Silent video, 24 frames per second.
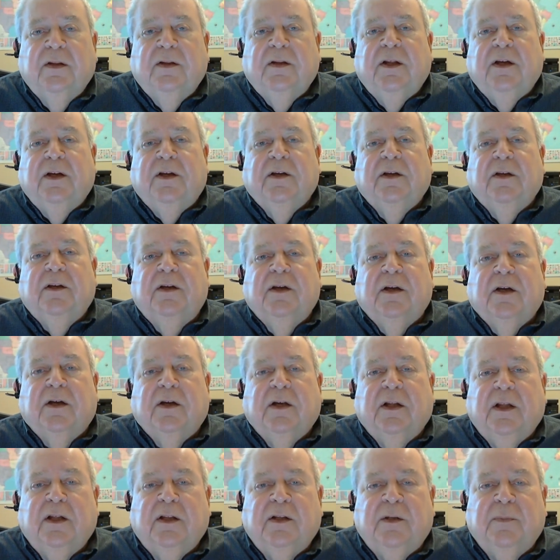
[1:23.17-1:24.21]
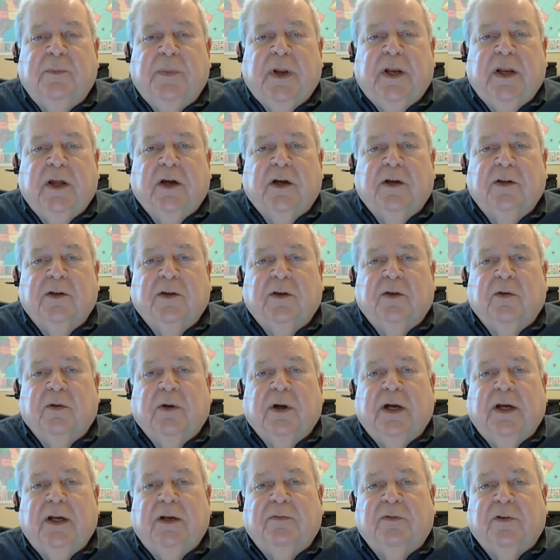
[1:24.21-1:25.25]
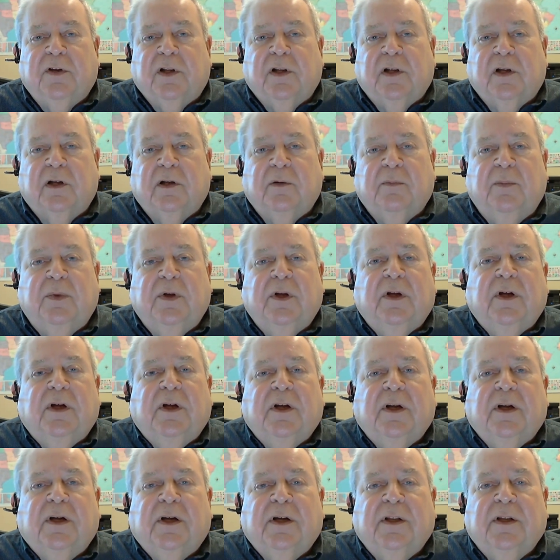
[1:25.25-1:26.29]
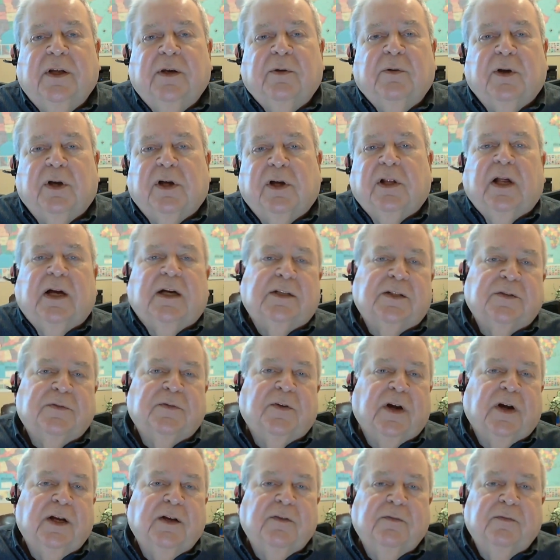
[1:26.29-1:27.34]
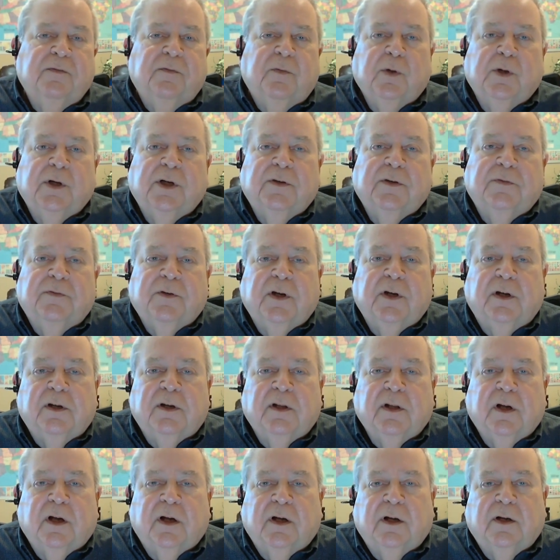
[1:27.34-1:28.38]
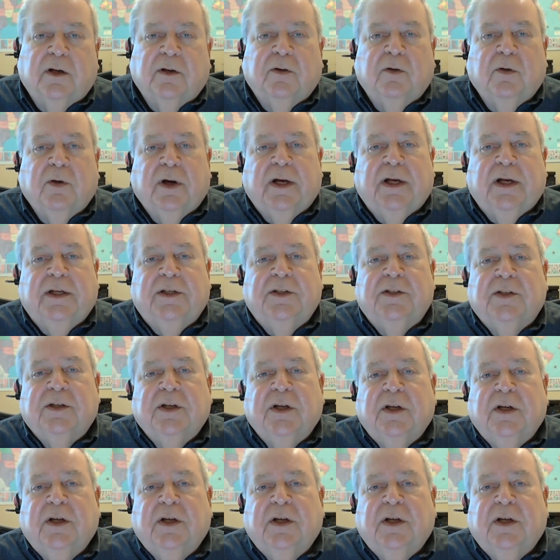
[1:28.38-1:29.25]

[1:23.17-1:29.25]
They could, depending on the grade of club, they were classified in 4 different grades